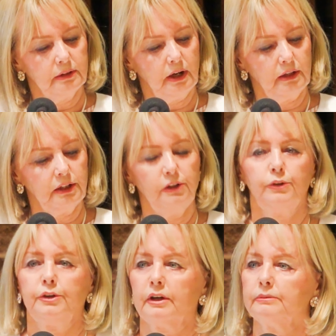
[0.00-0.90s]

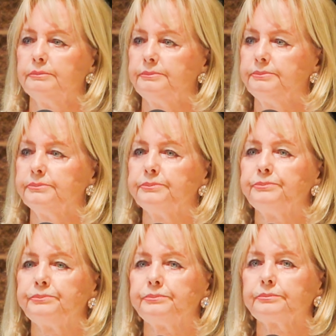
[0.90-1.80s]
hallelujah.
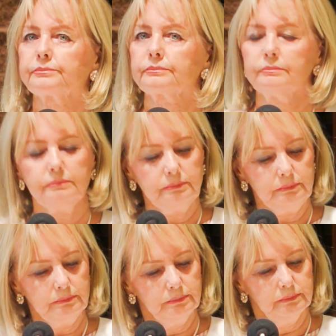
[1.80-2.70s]
Hallelujah,
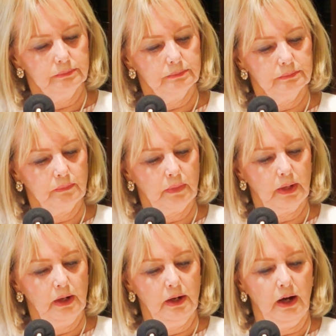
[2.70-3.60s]

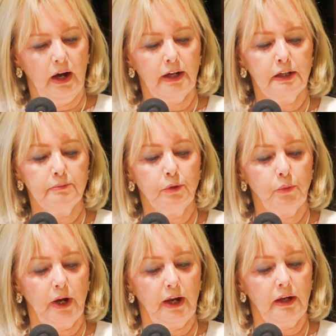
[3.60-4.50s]
hallelujah. I am the
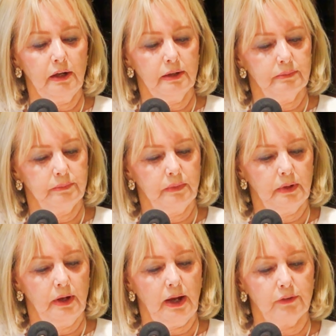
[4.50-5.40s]
way
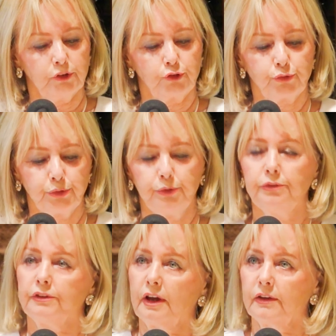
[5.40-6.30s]
and the
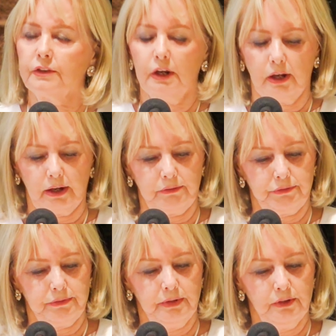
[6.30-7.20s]
truth and the life,
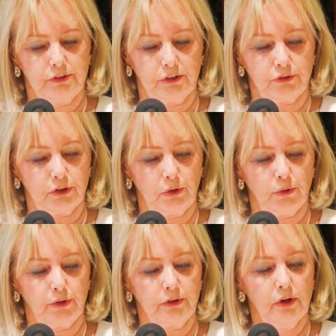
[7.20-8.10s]
says the
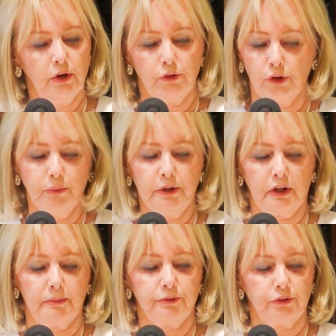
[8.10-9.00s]
Lord. No one
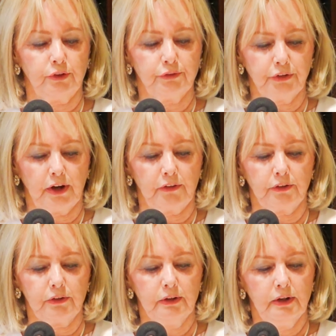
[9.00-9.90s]
comes to the
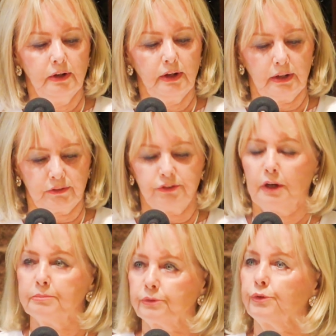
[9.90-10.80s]
Father
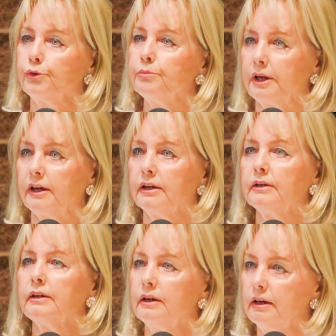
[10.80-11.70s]
except through me.
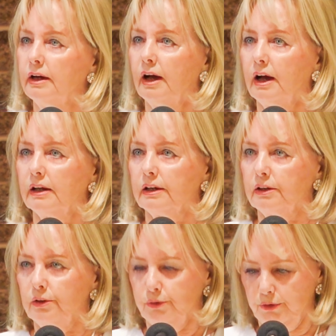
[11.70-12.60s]

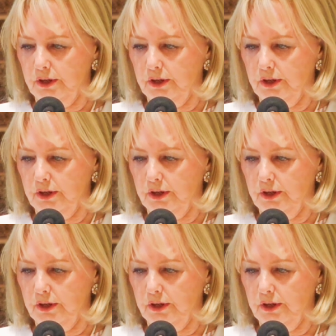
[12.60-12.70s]
Hallelujah,